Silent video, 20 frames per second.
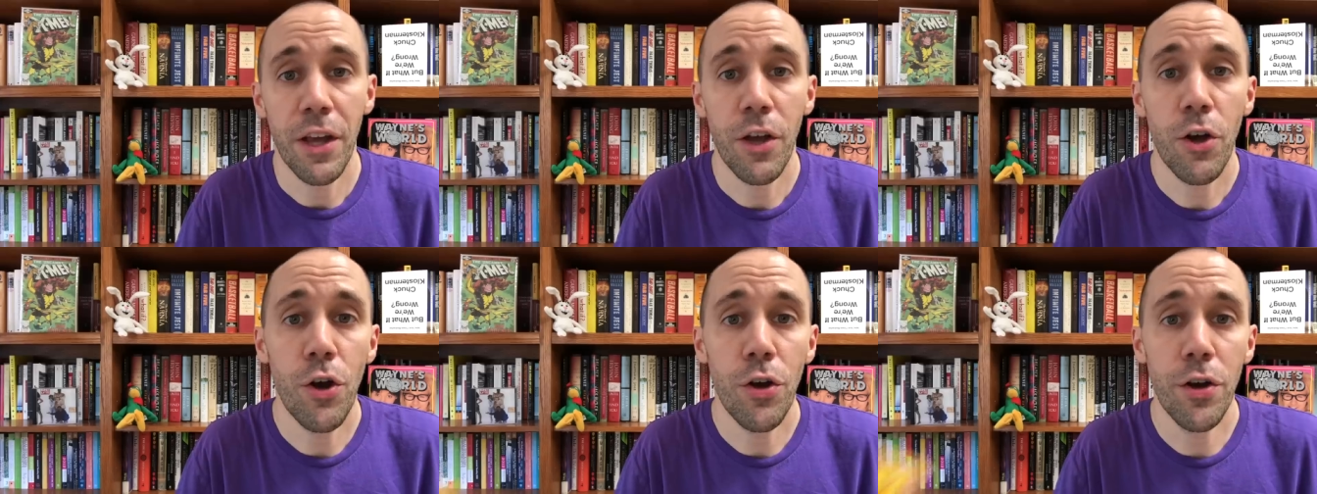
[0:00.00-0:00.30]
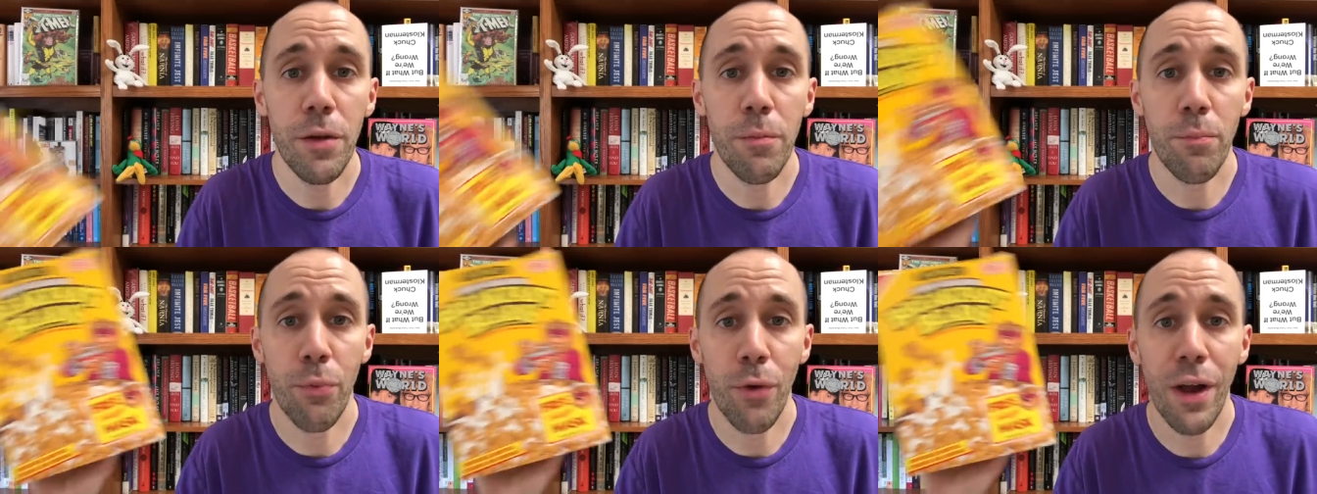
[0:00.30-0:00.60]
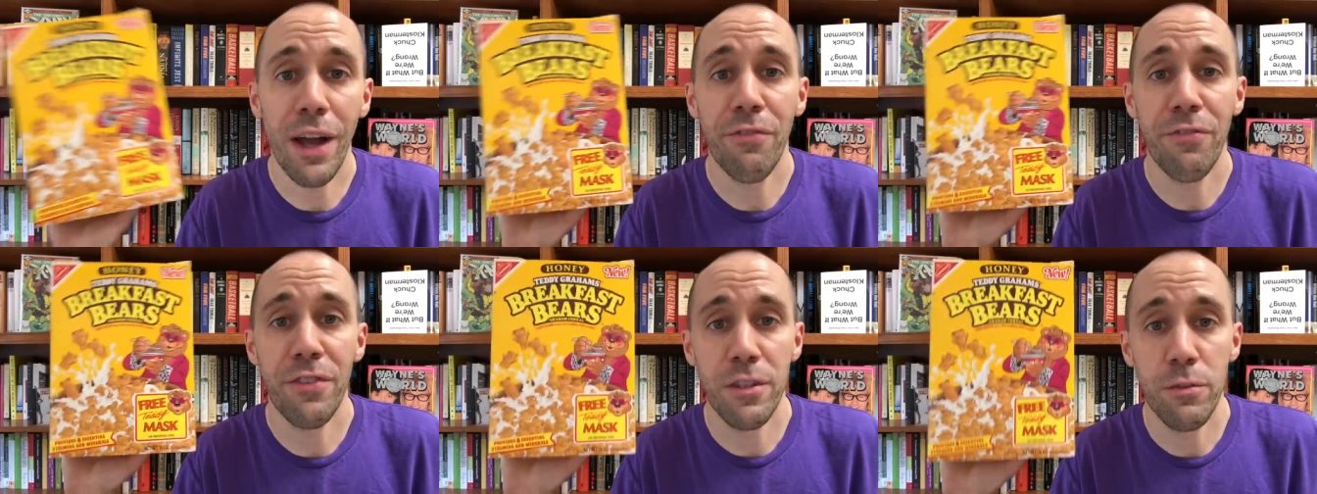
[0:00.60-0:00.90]
They called it
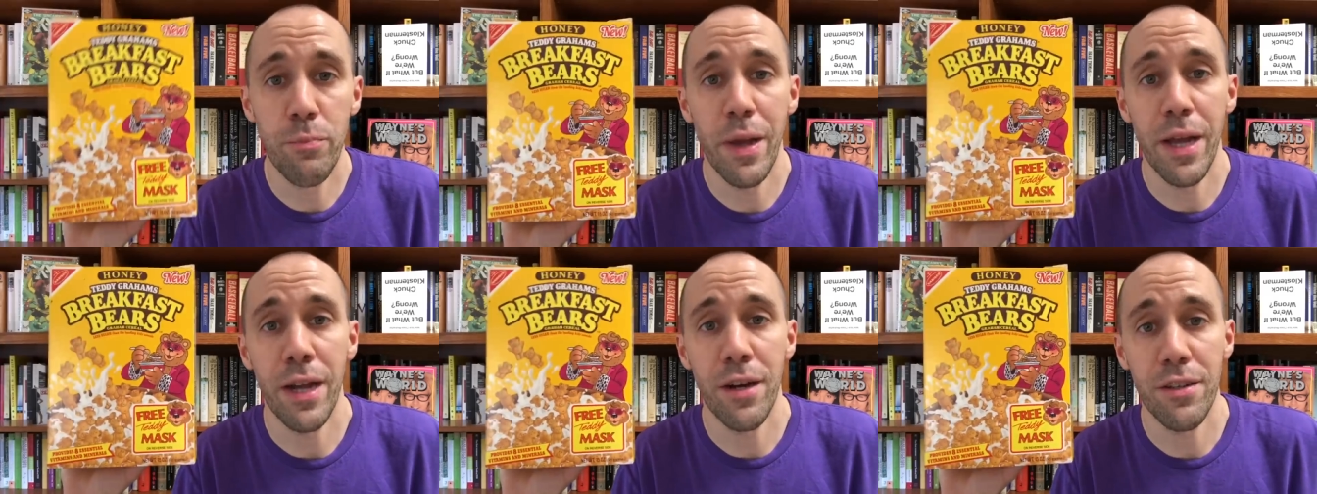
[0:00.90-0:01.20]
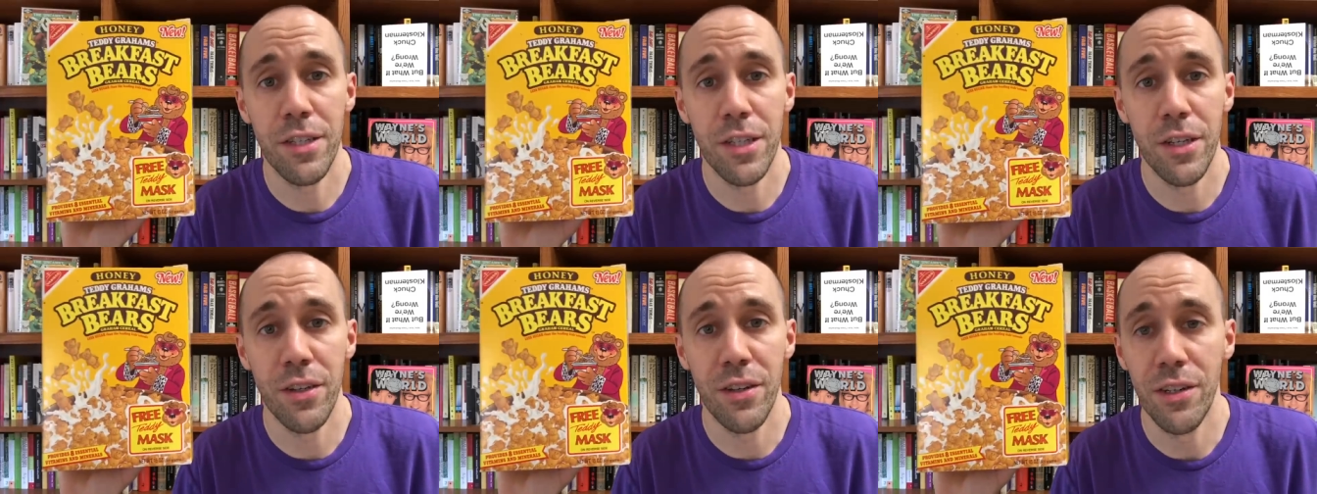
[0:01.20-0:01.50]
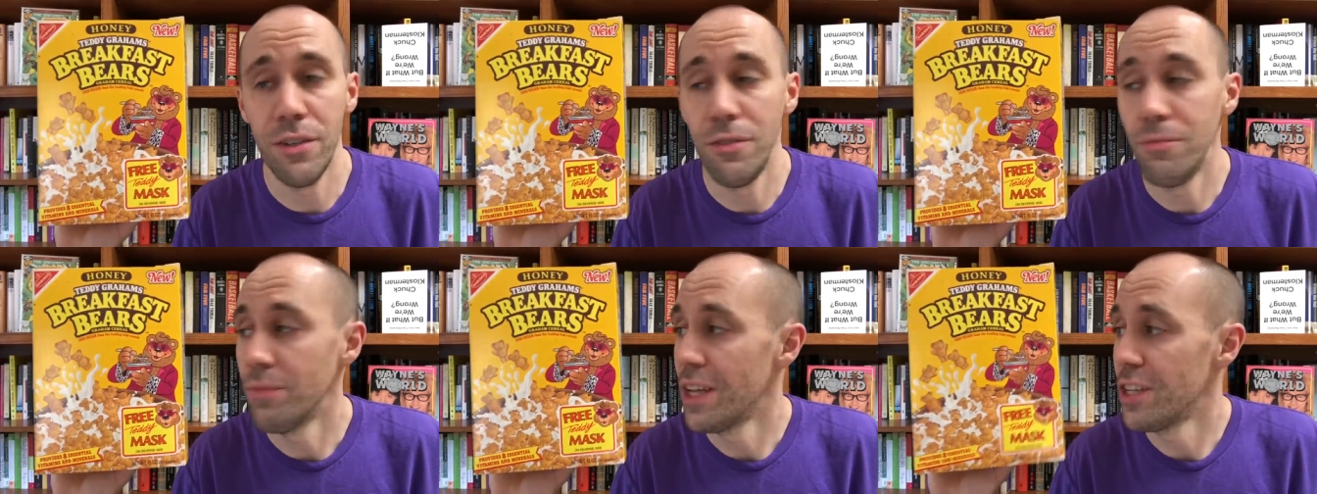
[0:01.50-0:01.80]
Breakfast Bear
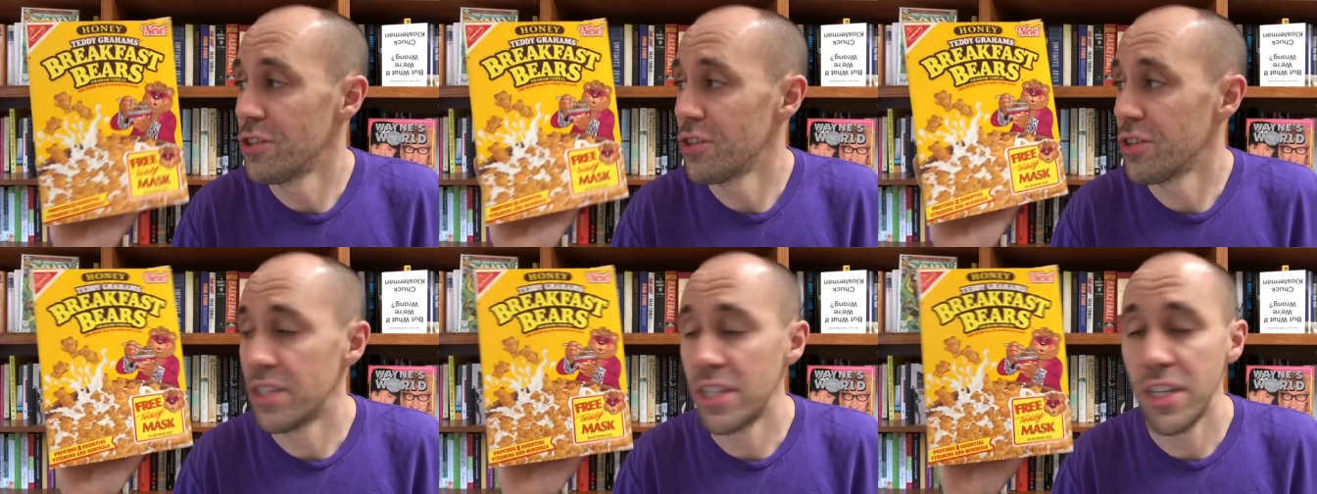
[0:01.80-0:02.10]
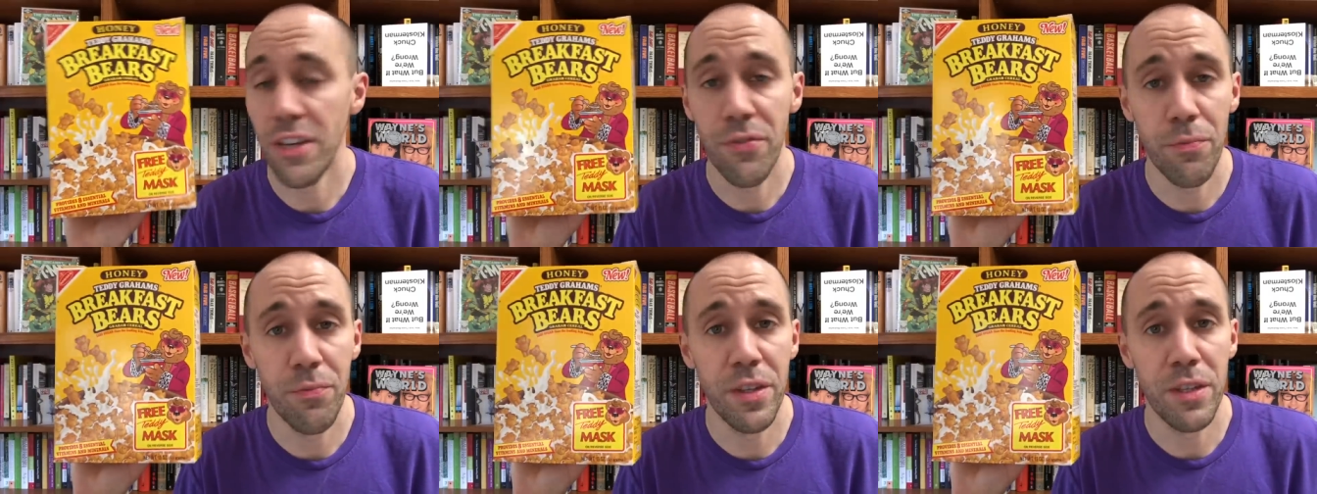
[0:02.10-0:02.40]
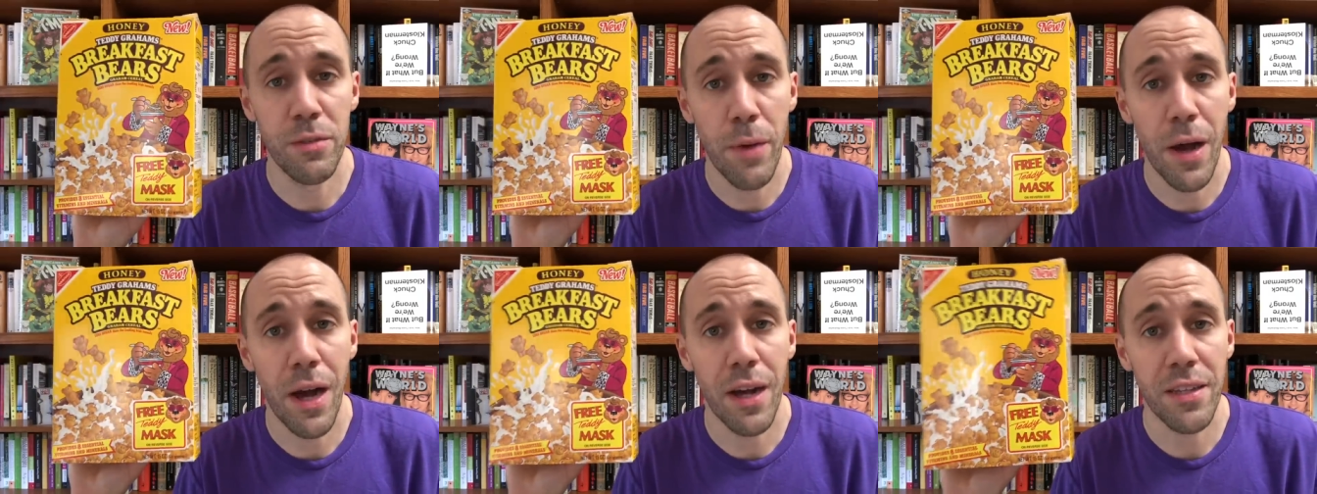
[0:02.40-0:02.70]
cereal, as you can see from
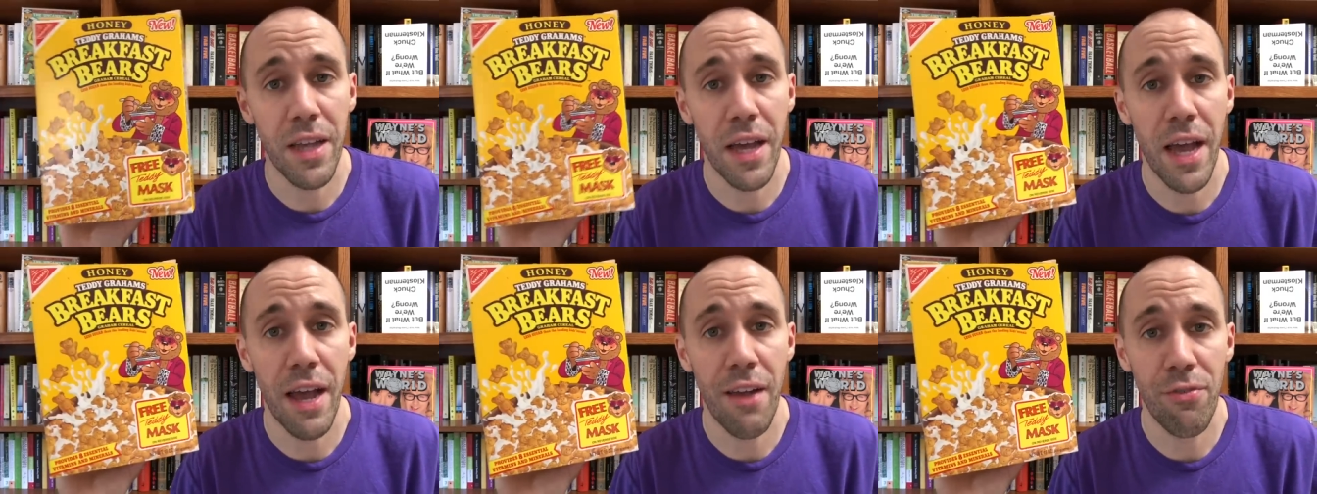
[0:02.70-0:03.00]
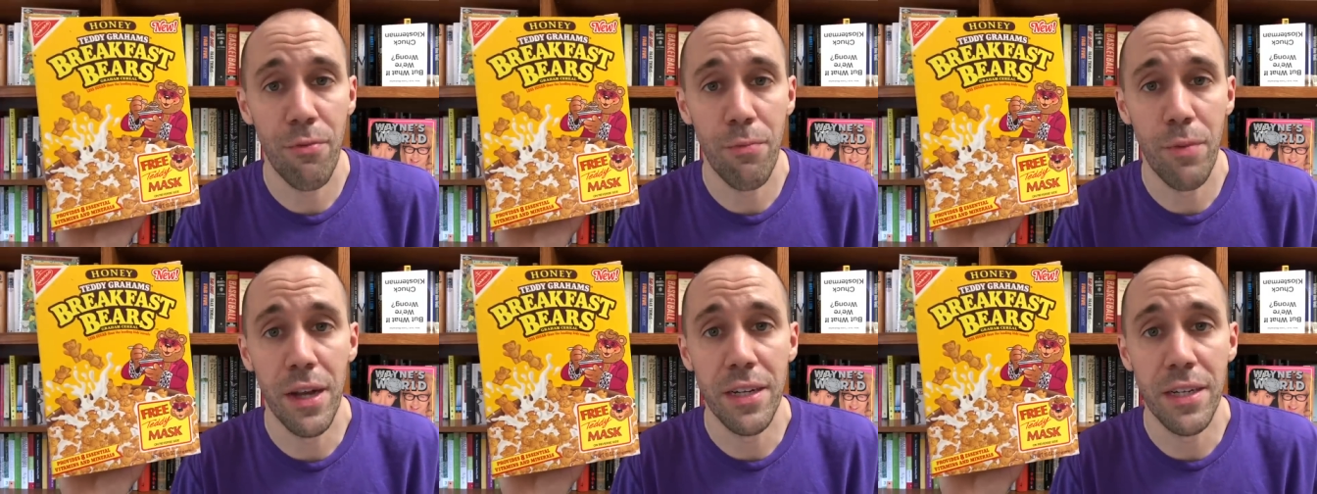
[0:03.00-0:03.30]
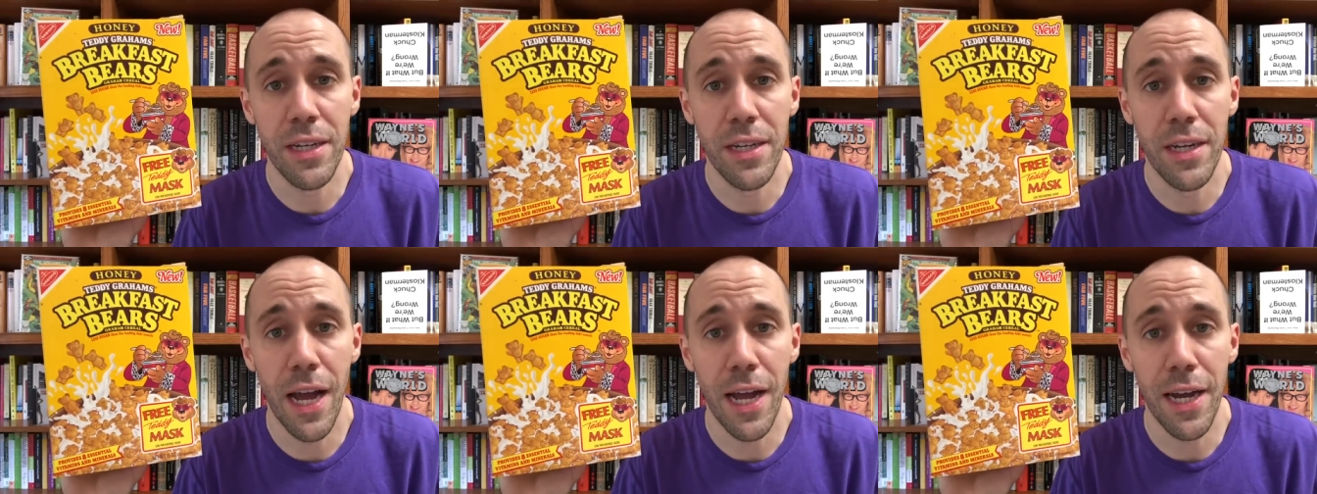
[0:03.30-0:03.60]
this box I have from
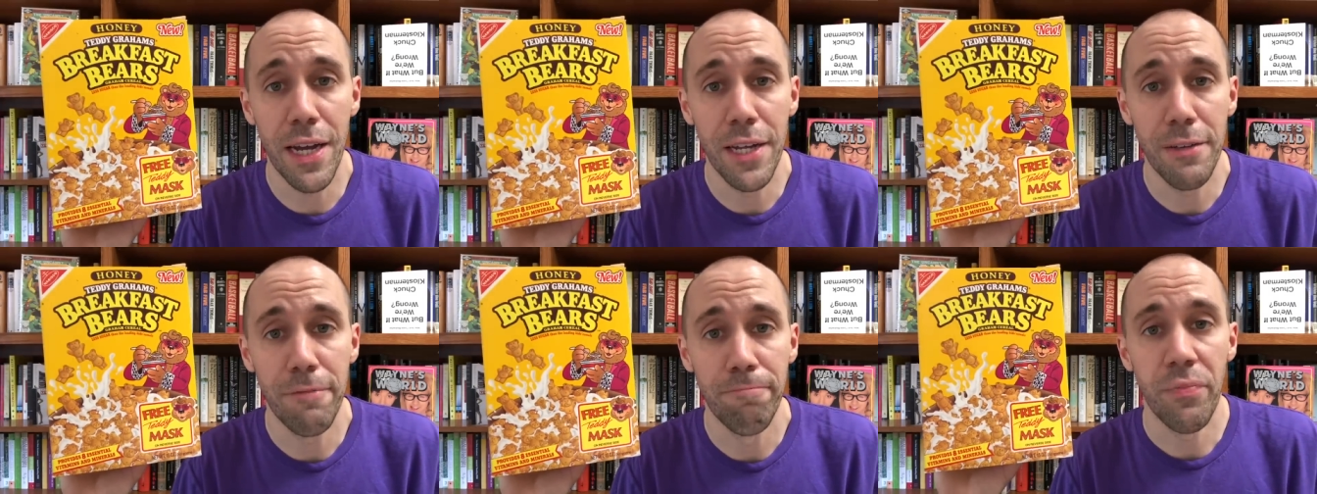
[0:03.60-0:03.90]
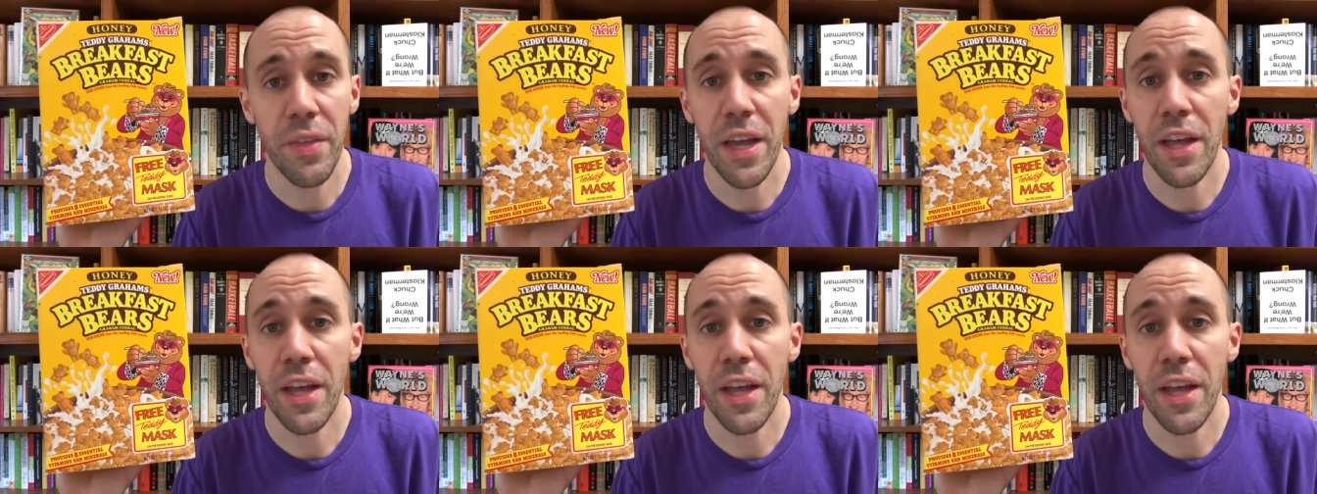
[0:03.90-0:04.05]
1990.